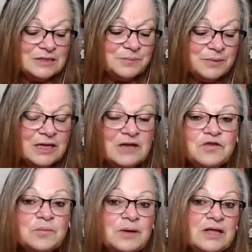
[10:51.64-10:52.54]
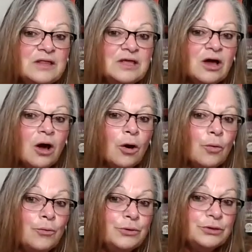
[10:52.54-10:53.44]
It's believed to be the
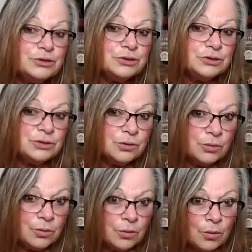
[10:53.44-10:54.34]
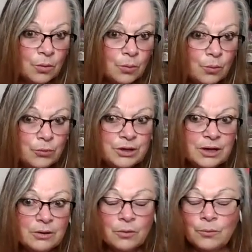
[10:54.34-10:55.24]
oldest
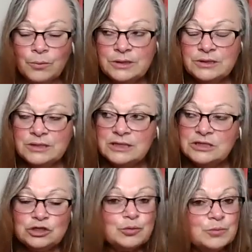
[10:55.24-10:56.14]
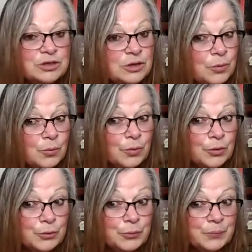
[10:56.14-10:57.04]
wood or wind instrument in the
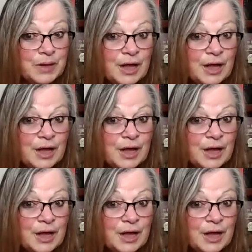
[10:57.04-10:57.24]
world.